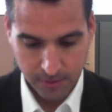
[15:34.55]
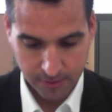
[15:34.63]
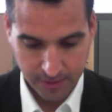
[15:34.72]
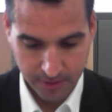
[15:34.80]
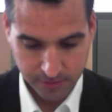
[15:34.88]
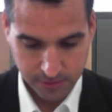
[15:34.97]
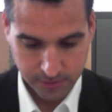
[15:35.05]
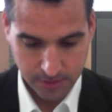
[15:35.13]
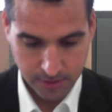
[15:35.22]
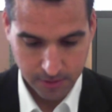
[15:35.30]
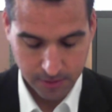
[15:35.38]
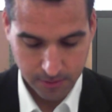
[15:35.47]
Okay,
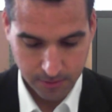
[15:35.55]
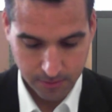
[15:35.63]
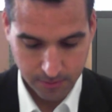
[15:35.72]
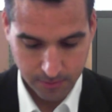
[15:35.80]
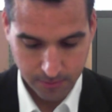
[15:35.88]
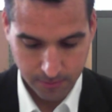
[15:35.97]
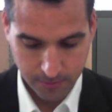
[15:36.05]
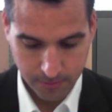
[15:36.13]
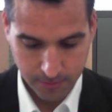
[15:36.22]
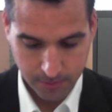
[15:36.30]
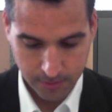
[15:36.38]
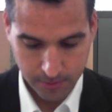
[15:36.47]
so
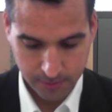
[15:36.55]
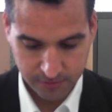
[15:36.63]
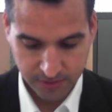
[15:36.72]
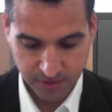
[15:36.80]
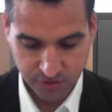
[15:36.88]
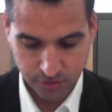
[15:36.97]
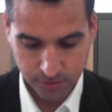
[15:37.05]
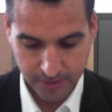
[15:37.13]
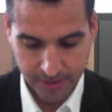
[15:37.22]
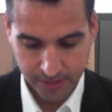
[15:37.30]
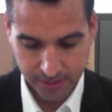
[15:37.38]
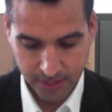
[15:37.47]
did you
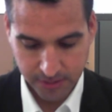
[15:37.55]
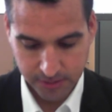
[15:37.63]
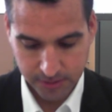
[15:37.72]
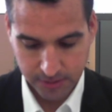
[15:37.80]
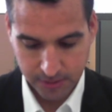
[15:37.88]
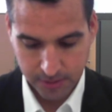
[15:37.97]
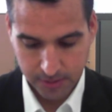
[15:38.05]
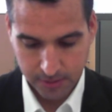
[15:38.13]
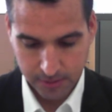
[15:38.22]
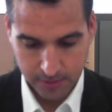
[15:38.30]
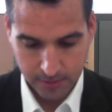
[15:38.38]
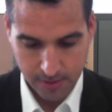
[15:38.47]
like it?
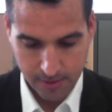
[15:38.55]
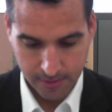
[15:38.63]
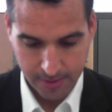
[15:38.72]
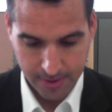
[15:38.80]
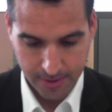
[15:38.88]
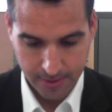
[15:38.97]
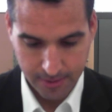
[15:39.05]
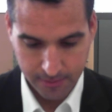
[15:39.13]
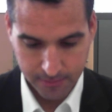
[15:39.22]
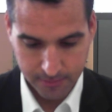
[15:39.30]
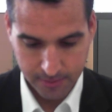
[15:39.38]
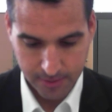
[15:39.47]
Okay,
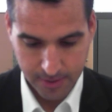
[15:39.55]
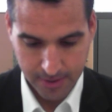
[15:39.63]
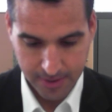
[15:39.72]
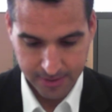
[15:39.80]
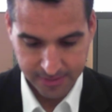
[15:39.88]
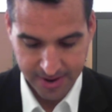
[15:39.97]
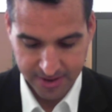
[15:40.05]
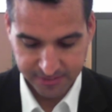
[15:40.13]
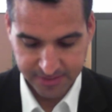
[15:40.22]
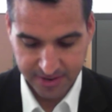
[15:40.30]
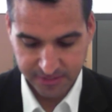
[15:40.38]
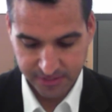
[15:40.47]
uh,
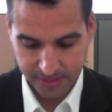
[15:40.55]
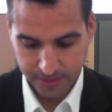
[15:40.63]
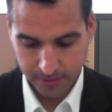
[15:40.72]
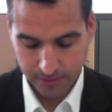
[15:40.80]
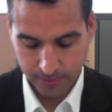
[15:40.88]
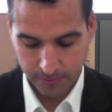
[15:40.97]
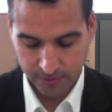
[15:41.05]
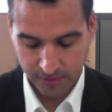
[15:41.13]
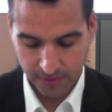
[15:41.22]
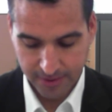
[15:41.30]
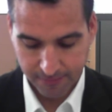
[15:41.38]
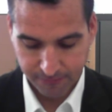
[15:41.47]
yes, I did. It was a
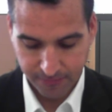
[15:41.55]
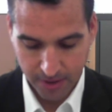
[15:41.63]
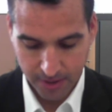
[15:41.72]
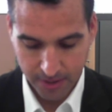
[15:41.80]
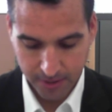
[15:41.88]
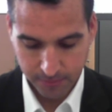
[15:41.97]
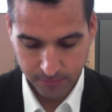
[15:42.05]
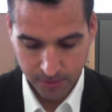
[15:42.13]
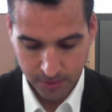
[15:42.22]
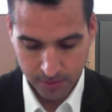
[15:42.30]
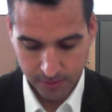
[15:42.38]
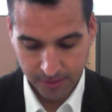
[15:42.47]
lot of fun.
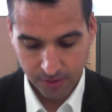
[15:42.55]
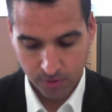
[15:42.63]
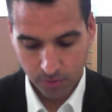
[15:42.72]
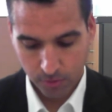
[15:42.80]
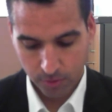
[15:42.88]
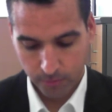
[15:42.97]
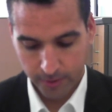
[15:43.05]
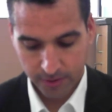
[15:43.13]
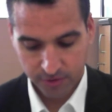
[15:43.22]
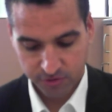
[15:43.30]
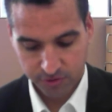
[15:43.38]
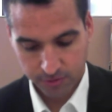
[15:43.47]
Okay, cool. Where
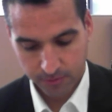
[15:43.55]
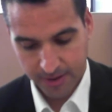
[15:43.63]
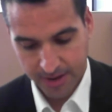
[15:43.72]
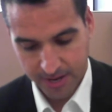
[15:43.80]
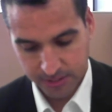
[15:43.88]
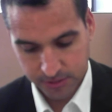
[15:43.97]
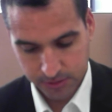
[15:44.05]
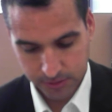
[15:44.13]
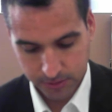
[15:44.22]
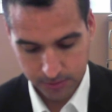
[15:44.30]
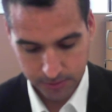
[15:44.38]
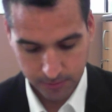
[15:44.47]
did you do
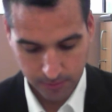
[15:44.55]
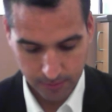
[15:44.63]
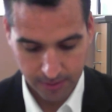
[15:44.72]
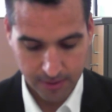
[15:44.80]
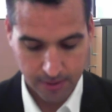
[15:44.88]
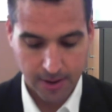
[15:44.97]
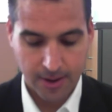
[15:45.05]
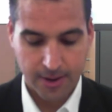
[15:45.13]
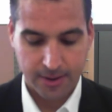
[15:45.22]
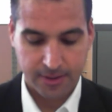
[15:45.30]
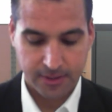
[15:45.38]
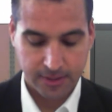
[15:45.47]
that? Okay,
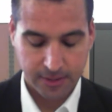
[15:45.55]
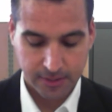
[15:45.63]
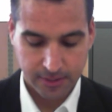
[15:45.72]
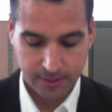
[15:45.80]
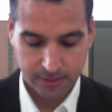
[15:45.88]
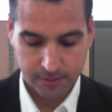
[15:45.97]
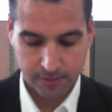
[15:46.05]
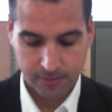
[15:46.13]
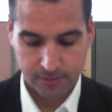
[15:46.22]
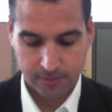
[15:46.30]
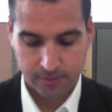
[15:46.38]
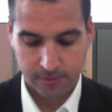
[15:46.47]
uh, in
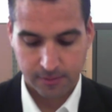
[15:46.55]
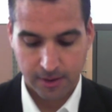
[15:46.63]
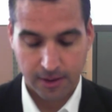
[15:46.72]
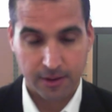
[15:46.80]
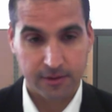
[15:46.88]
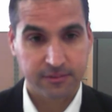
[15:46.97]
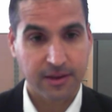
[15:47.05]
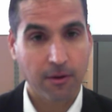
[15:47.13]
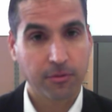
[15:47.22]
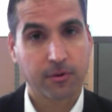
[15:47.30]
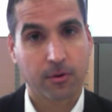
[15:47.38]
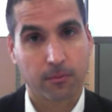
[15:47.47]
uh,
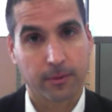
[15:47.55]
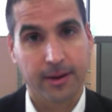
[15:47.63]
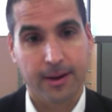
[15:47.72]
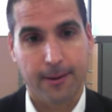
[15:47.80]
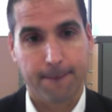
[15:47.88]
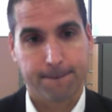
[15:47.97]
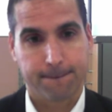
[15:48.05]
South Korea.